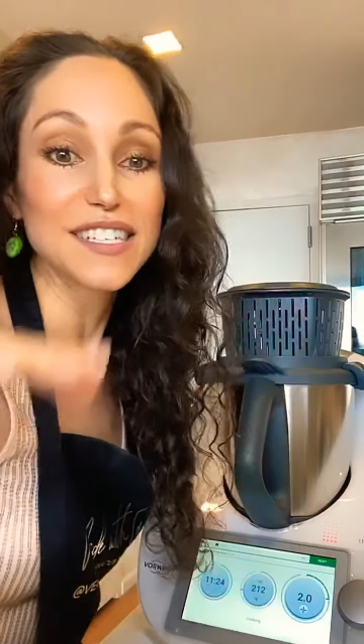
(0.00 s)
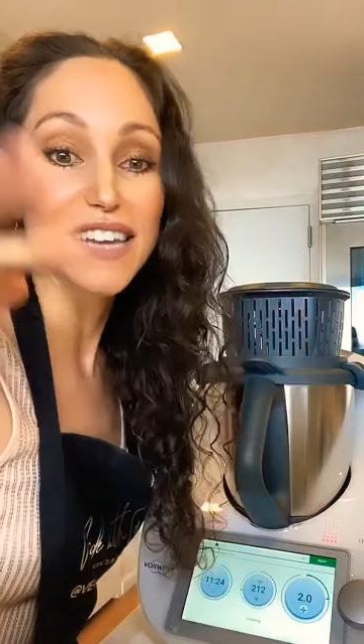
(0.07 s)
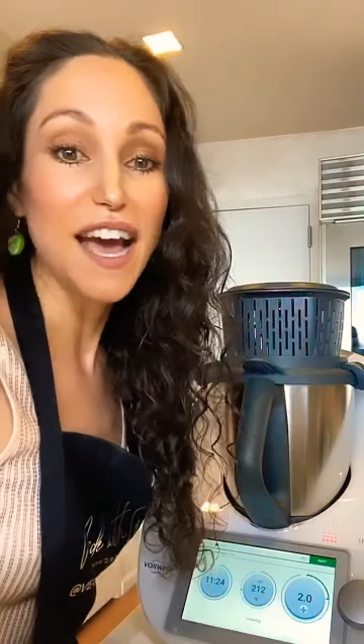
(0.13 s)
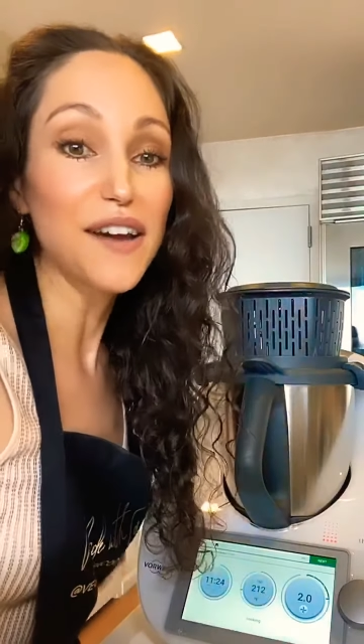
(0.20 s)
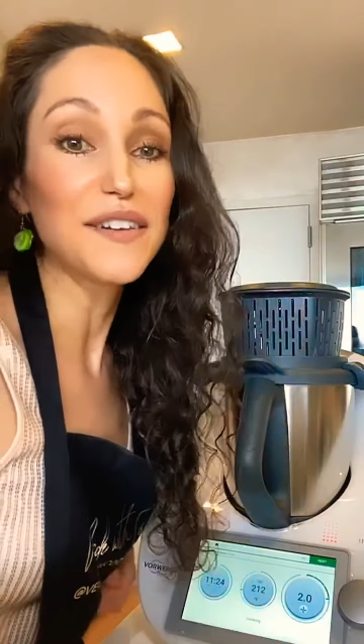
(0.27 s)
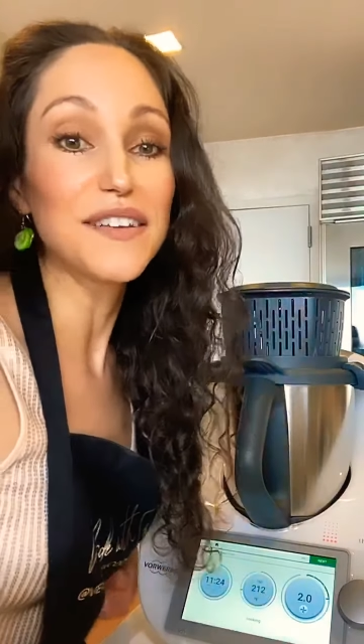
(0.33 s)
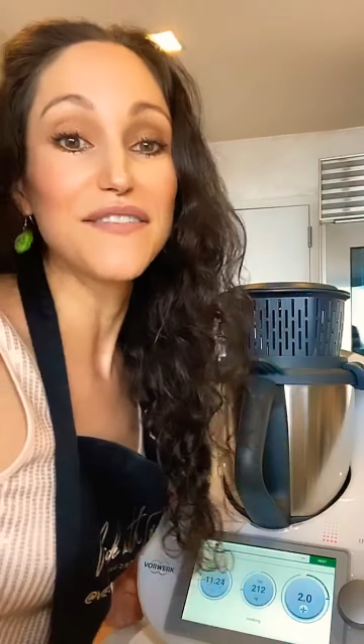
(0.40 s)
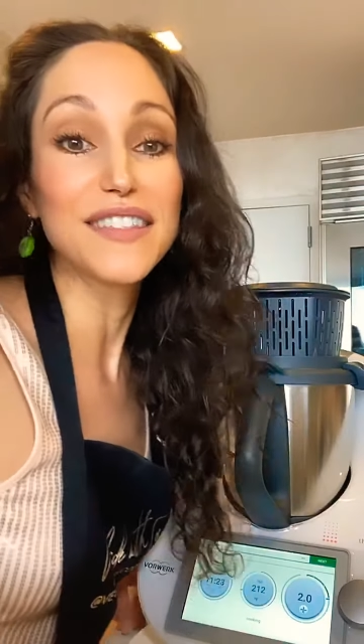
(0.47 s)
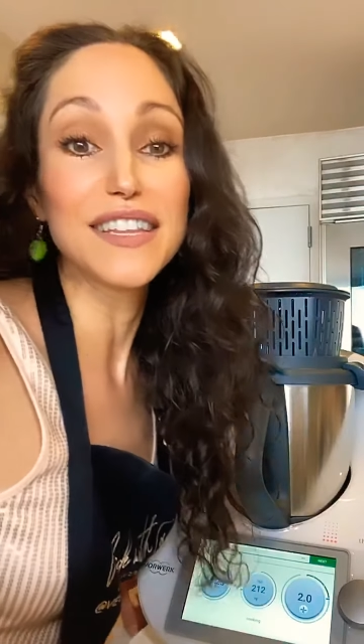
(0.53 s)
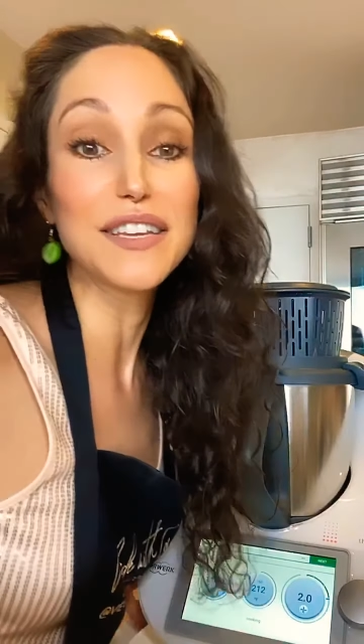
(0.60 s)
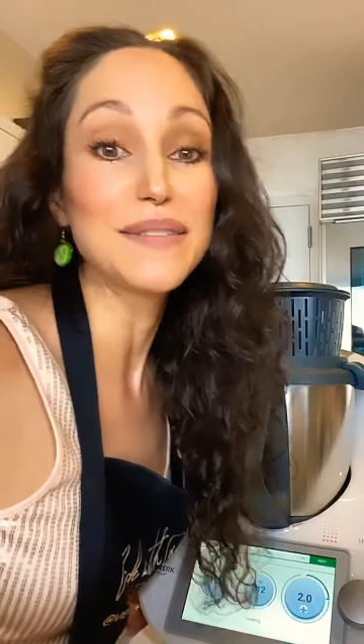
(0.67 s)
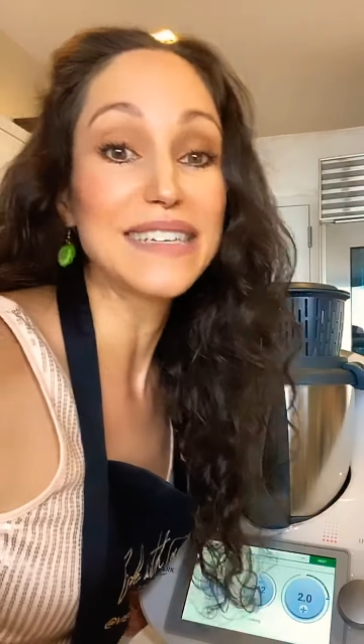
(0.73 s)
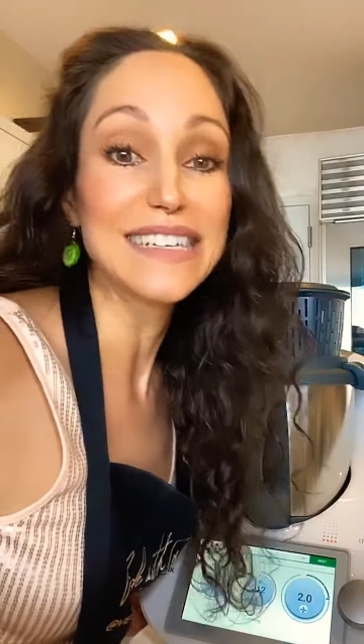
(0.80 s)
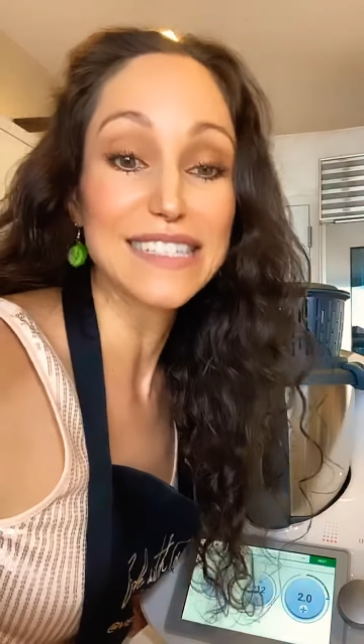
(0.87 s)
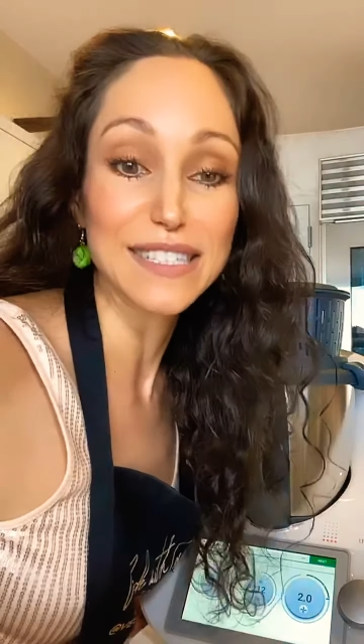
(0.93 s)
and I don't even think
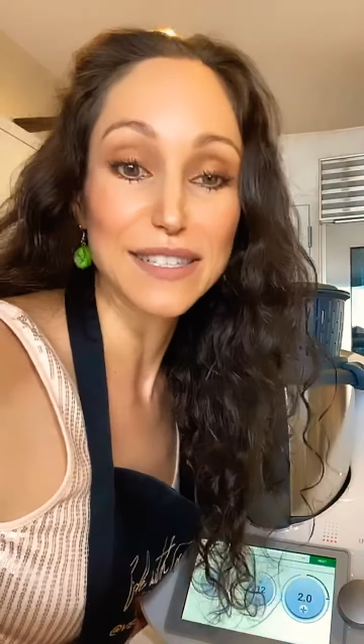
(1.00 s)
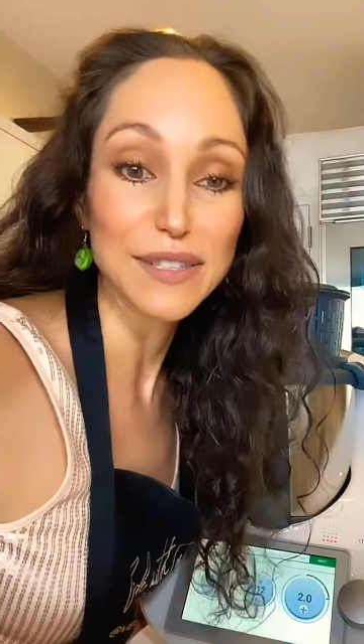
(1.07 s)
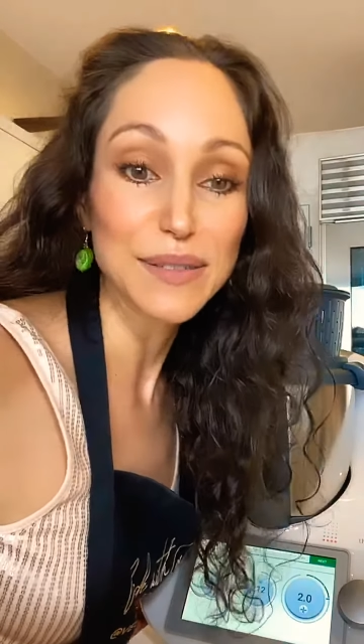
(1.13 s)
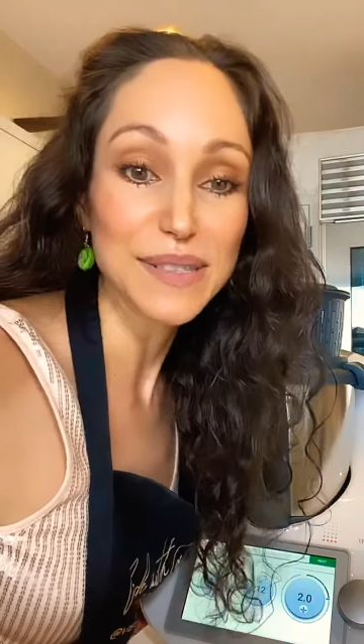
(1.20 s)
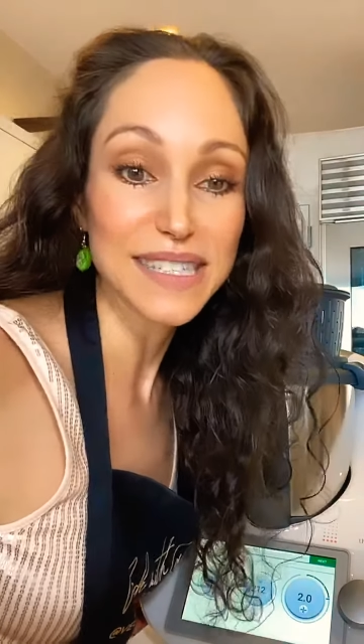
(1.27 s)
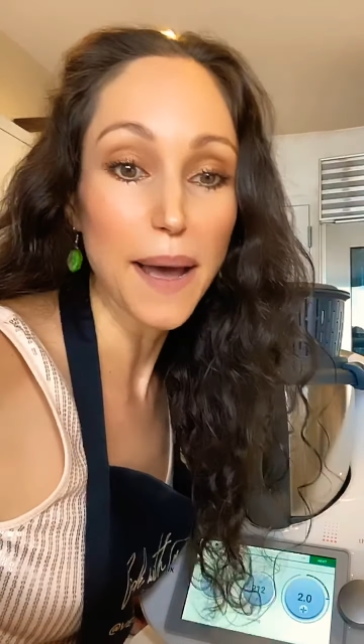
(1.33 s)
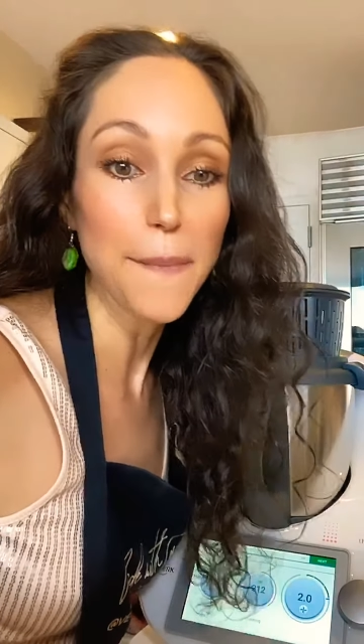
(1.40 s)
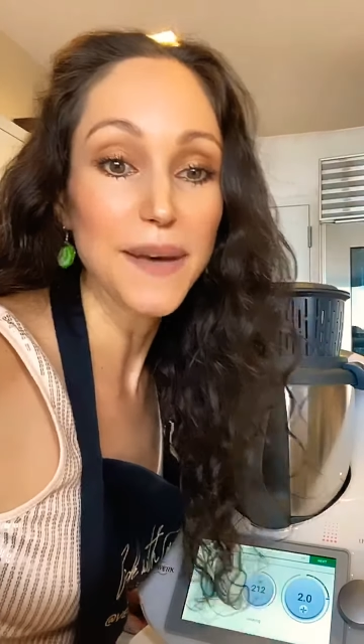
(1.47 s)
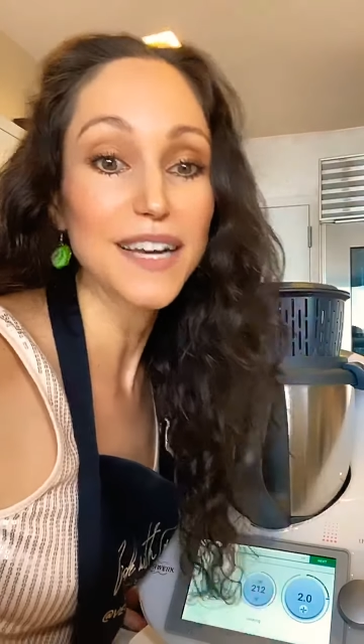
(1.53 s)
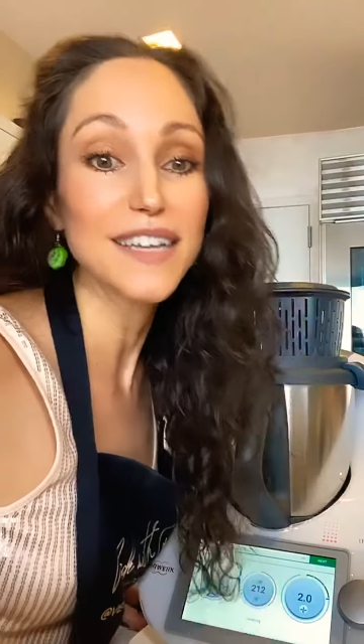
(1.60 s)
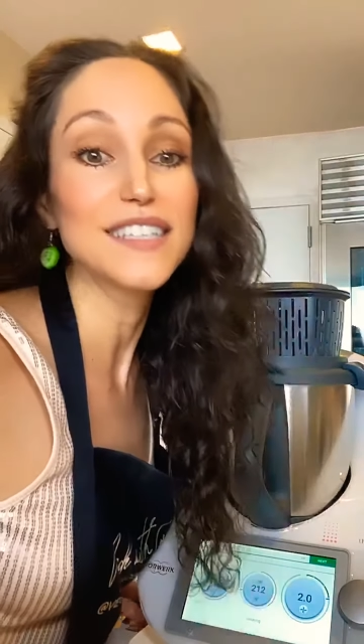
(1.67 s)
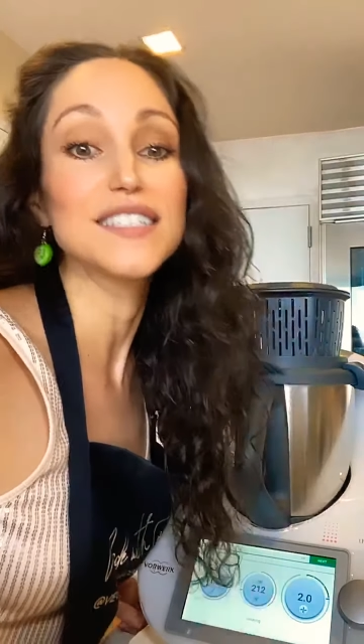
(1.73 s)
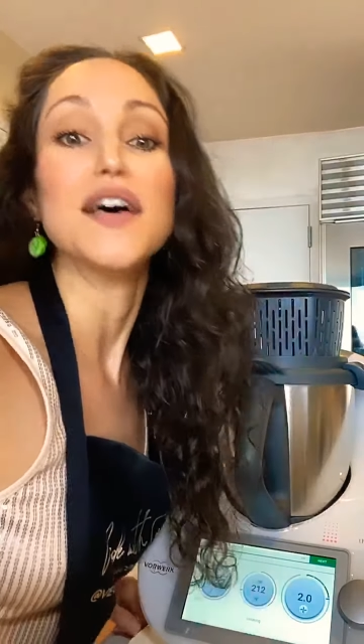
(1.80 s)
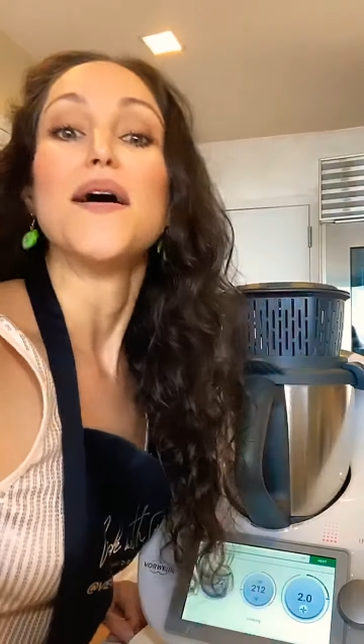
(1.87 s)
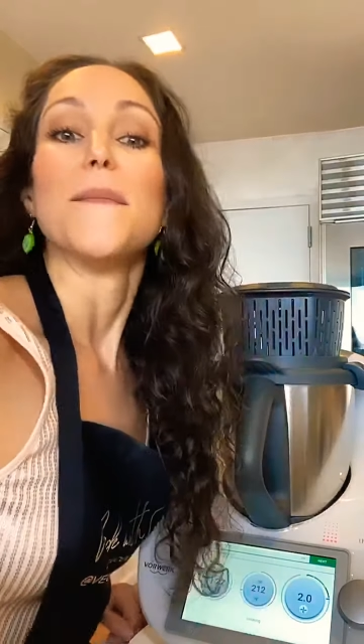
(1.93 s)
you need to lose that much.